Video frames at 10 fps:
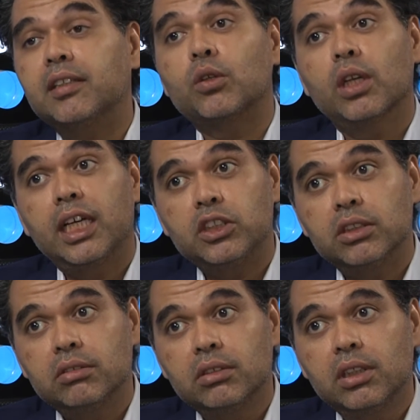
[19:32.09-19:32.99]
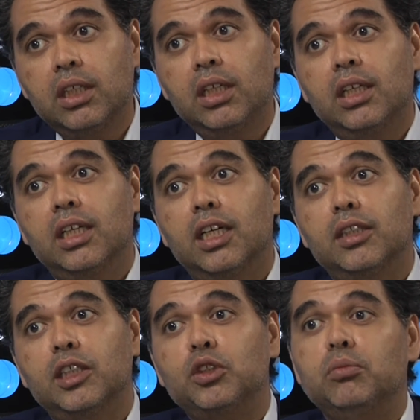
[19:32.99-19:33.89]
collection.
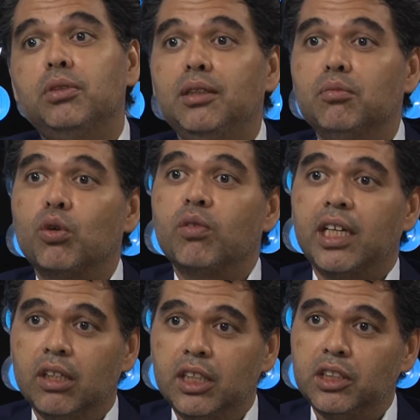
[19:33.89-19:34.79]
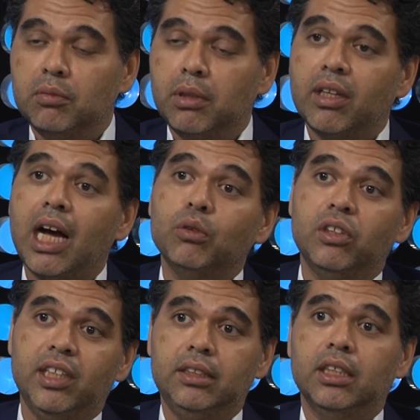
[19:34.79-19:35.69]
There should be more regulation about how the
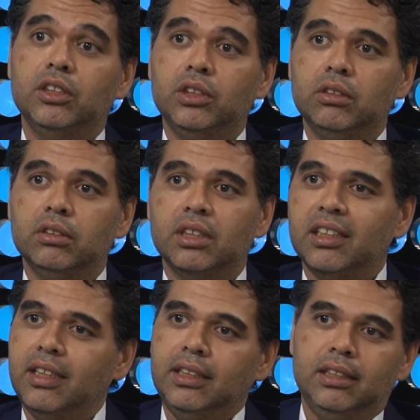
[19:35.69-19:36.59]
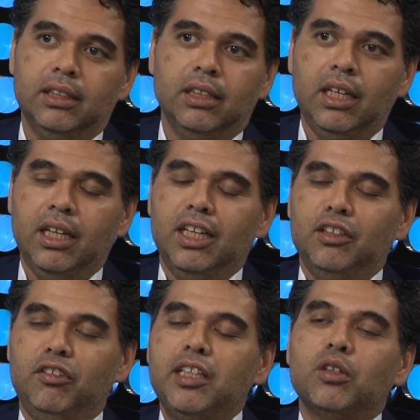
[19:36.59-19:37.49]
data is used. I think
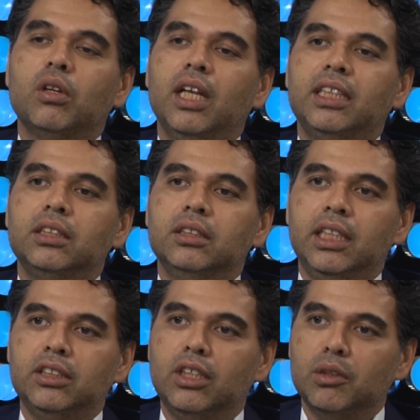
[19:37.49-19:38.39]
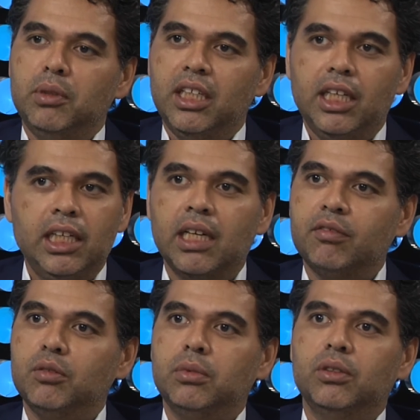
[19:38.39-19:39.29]
data collection is going to be
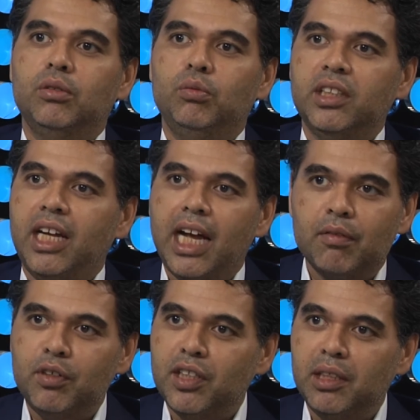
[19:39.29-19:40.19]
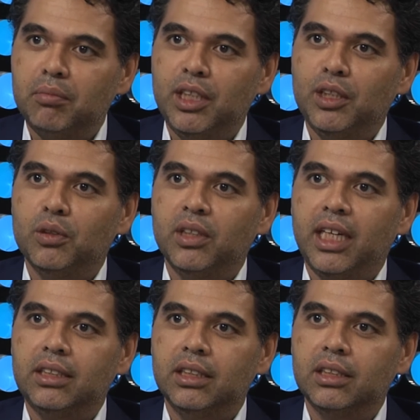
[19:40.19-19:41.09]
inevitable with everything being
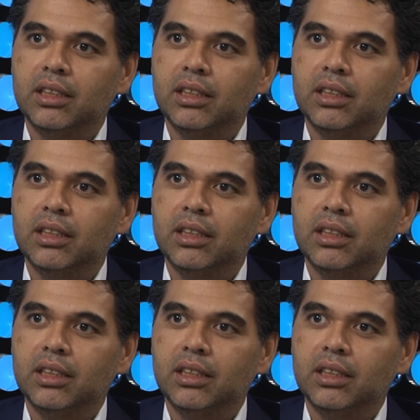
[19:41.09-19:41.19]
connected.